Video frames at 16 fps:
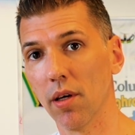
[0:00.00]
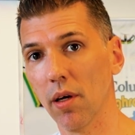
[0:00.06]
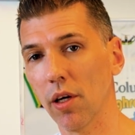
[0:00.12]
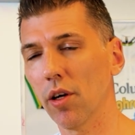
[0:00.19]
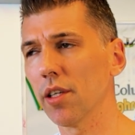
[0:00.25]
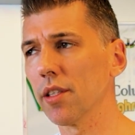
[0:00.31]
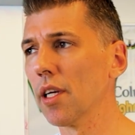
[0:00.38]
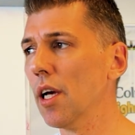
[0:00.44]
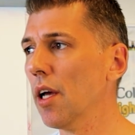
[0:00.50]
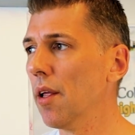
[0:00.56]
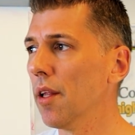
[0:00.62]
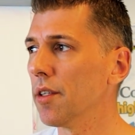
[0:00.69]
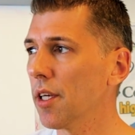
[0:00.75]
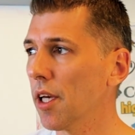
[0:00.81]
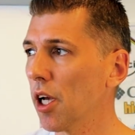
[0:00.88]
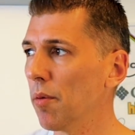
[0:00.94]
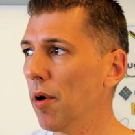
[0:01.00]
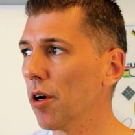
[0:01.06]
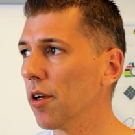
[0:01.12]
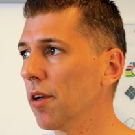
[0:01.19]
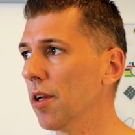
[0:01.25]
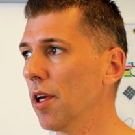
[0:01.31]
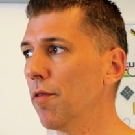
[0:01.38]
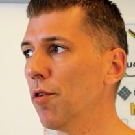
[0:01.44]
Because think
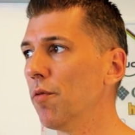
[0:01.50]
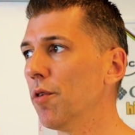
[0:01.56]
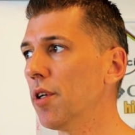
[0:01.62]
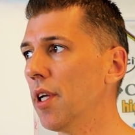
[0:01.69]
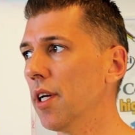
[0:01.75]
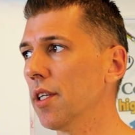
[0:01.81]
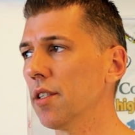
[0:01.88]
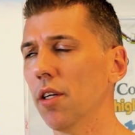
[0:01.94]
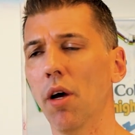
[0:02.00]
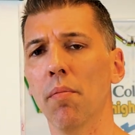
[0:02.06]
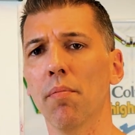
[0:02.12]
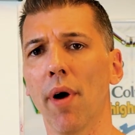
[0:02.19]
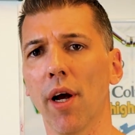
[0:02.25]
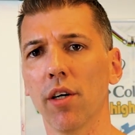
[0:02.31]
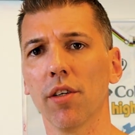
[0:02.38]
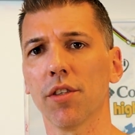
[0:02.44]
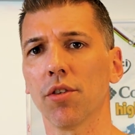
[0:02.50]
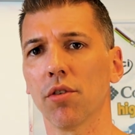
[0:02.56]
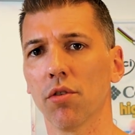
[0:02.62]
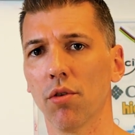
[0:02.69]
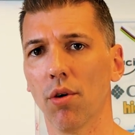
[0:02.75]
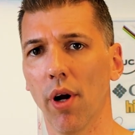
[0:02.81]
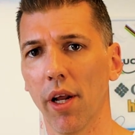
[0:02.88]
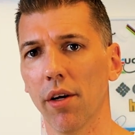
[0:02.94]
about it, if you would test a
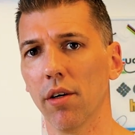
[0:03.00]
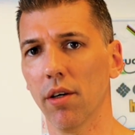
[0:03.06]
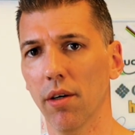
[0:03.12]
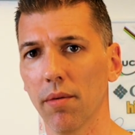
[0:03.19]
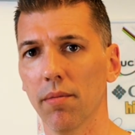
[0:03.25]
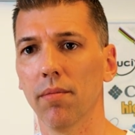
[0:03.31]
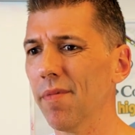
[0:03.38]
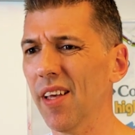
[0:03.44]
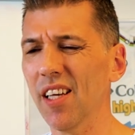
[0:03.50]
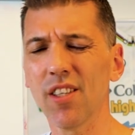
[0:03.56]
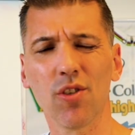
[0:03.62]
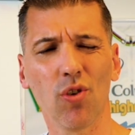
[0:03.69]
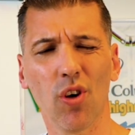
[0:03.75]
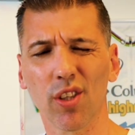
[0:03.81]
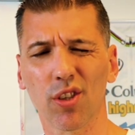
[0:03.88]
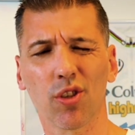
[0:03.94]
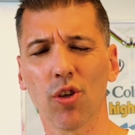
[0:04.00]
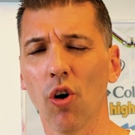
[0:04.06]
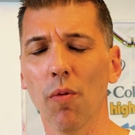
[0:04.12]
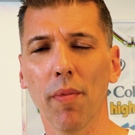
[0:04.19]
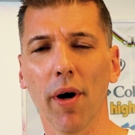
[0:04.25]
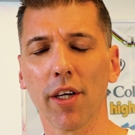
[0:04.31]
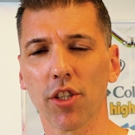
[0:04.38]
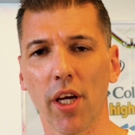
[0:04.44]
marathon runner, there's not so
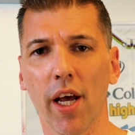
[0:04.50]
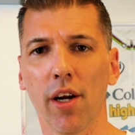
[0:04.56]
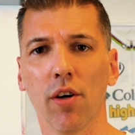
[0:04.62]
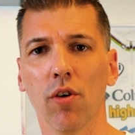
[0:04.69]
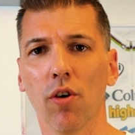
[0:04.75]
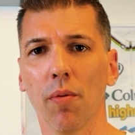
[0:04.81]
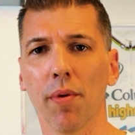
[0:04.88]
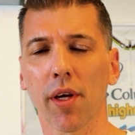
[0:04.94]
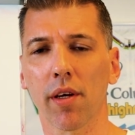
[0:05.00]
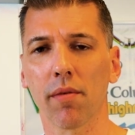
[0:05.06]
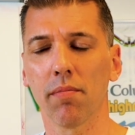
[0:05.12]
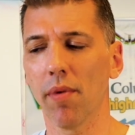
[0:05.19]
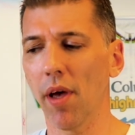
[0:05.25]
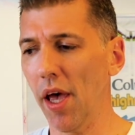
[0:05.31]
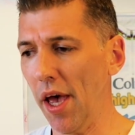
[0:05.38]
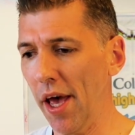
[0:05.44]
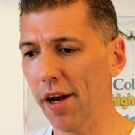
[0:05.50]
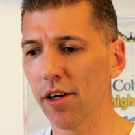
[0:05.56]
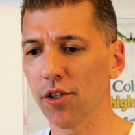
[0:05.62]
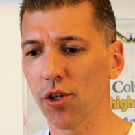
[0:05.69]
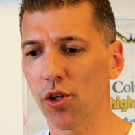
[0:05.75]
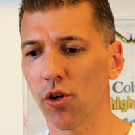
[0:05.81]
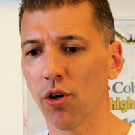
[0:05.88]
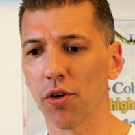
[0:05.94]
much anaerobic
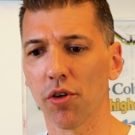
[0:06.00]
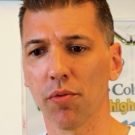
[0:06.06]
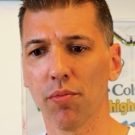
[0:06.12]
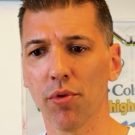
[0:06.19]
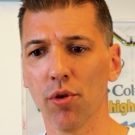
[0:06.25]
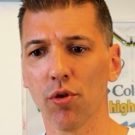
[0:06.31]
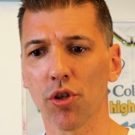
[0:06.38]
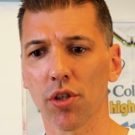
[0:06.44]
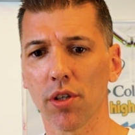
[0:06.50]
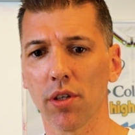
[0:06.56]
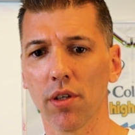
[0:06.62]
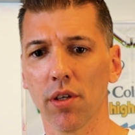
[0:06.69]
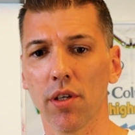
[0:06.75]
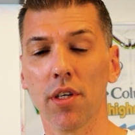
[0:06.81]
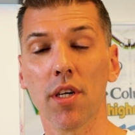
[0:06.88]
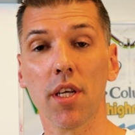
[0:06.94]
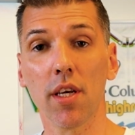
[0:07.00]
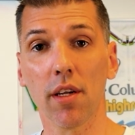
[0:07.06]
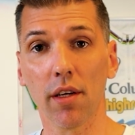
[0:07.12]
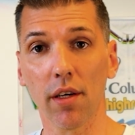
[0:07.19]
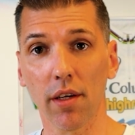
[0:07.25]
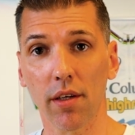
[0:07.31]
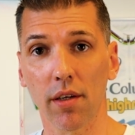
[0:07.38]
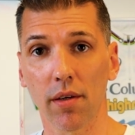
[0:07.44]
energy contribution
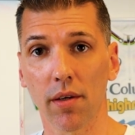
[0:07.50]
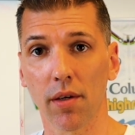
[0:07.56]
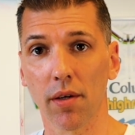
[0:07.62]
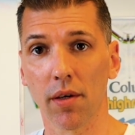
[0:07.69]
needed.